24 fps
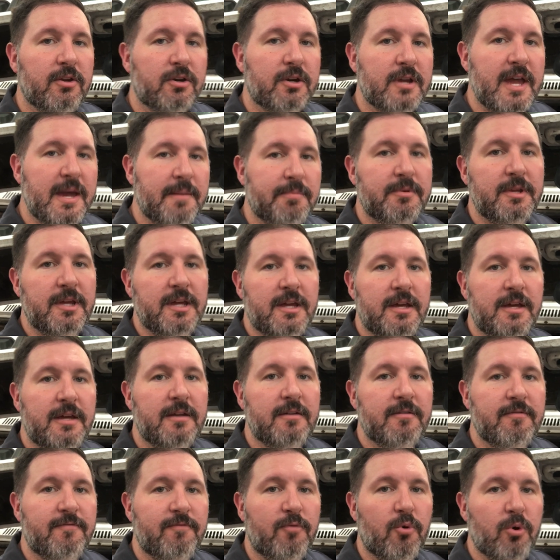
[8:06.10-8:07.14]
gapped at
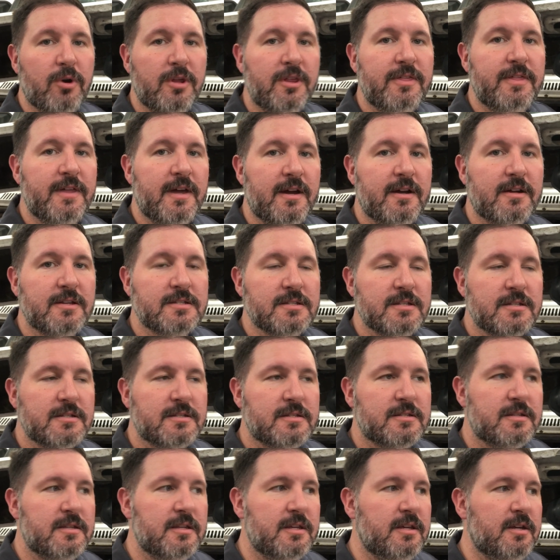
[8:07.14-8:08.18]
40 thousandths.
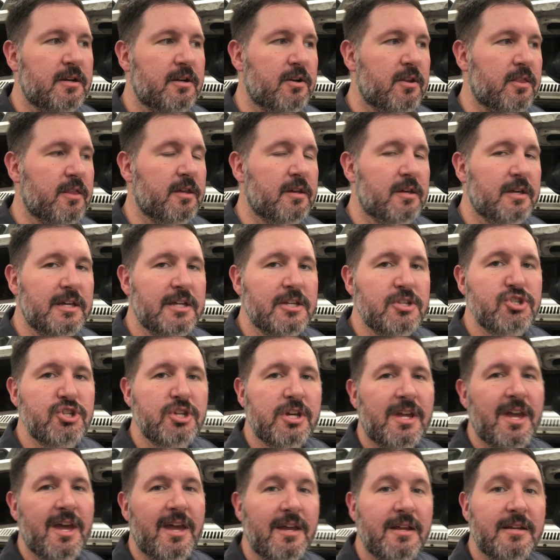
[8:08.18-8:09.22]
They are the
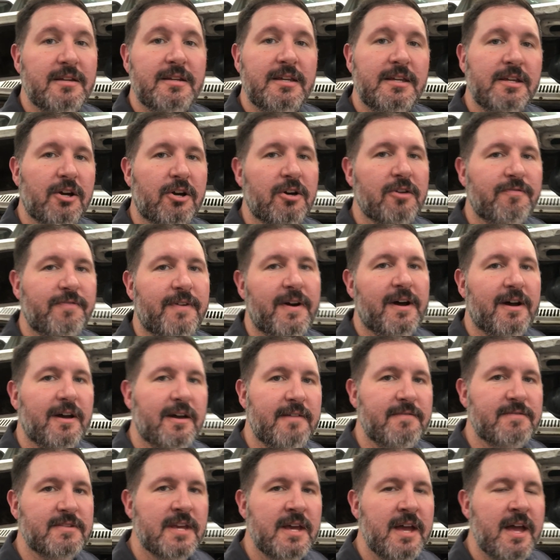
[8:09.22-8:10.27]
NGK
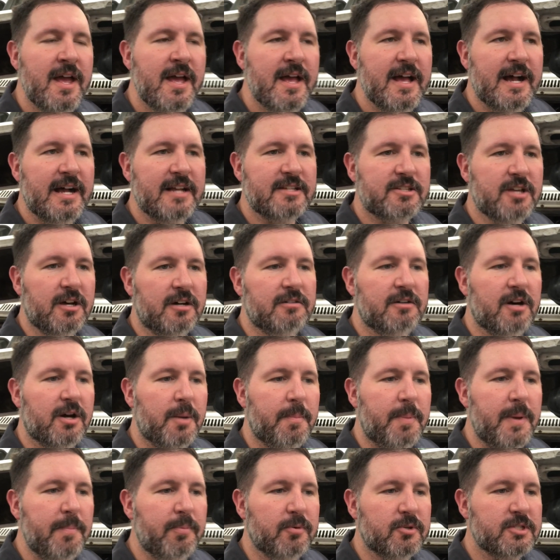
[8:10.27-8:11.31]
TR5s. I saw a lot of
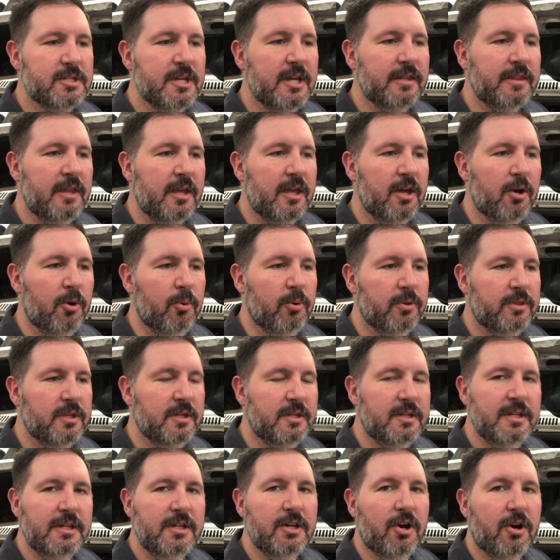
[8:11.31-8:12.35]
people saying they go with the
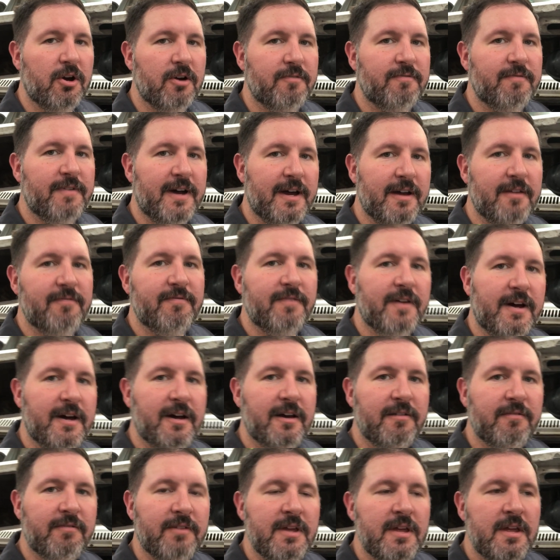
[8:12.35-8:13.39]

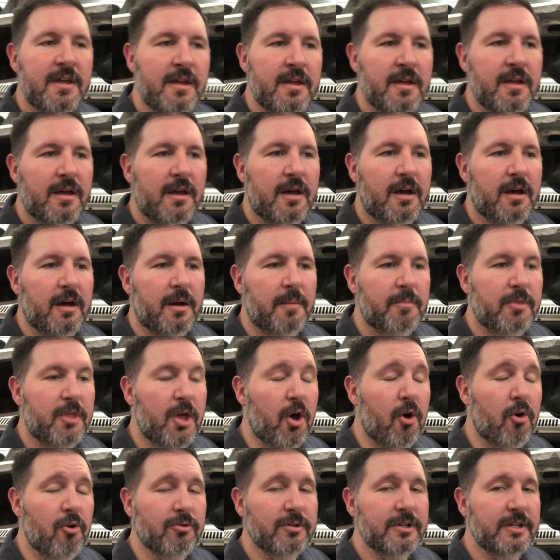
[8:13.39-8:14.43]
TR55. The
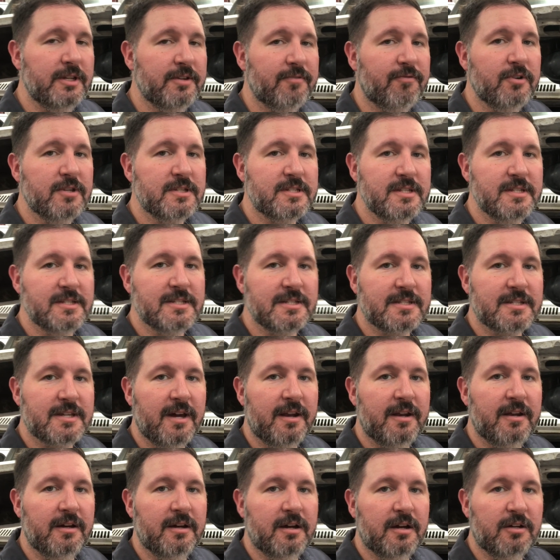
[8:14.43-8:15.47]
only difference is it's got
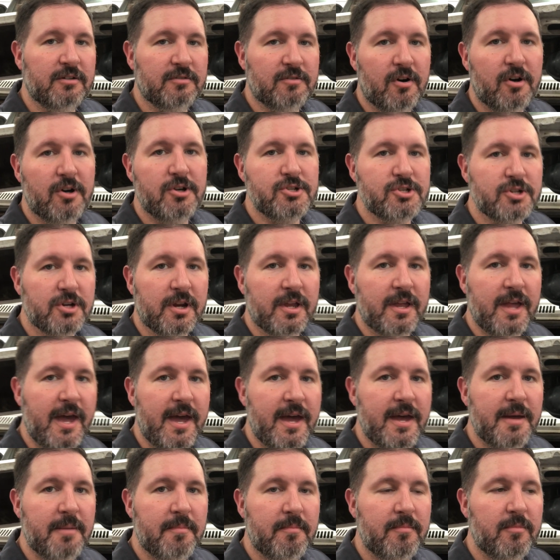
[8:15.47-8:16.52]
a larger
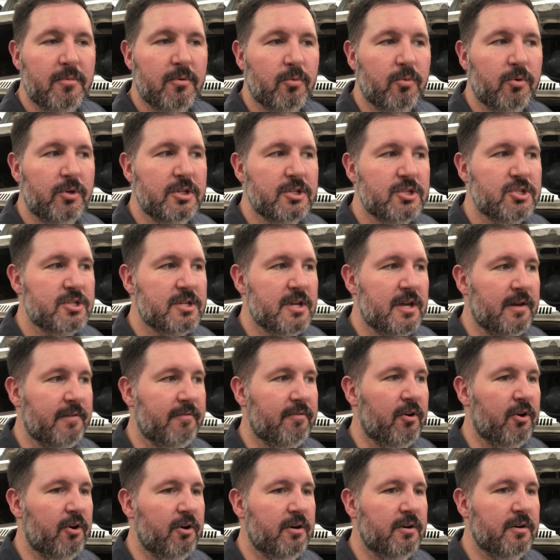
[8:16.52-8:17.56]
gap, which I've
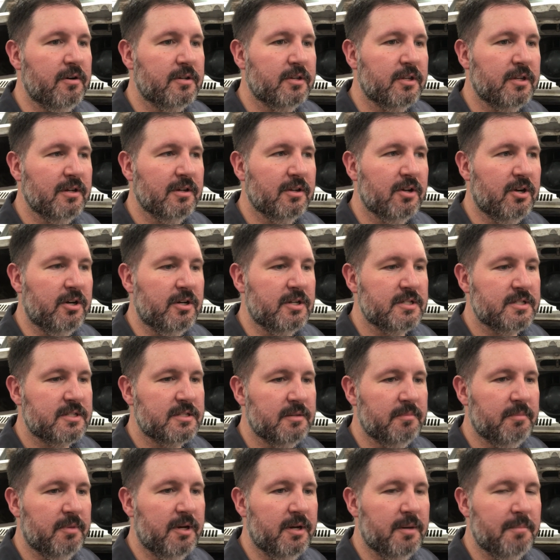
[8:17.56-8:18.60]
heard can cause
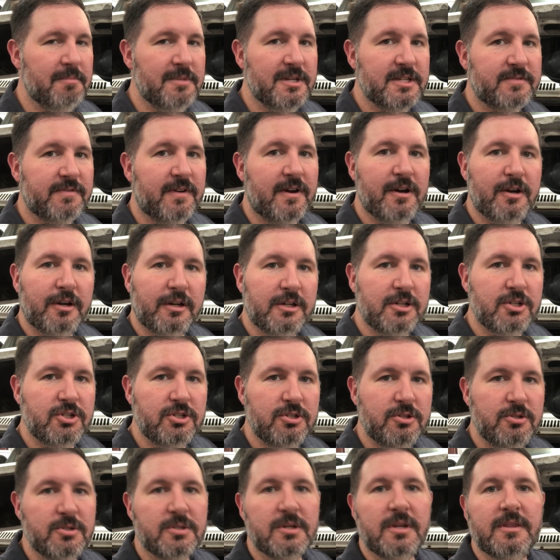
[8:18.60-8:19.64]
some misfiring
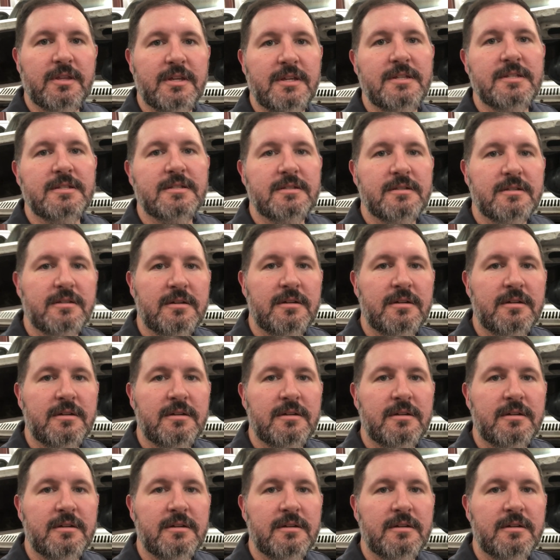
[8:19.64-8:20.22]
issues on these,